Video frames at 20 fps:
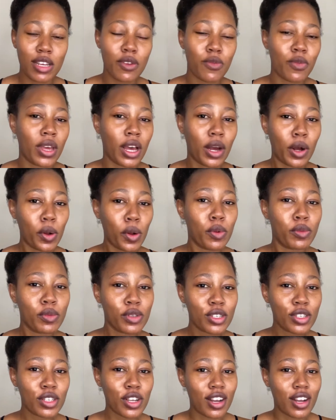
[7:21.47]
We are
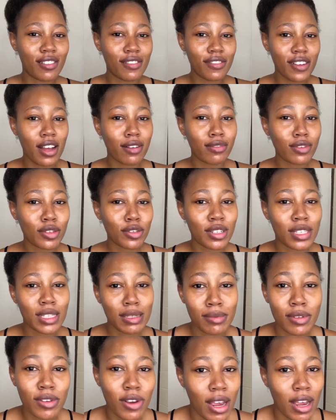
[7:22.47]
almost on 500
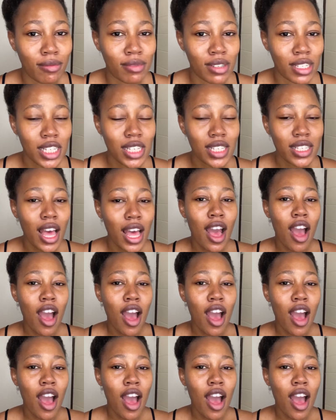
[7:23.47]
subscribers.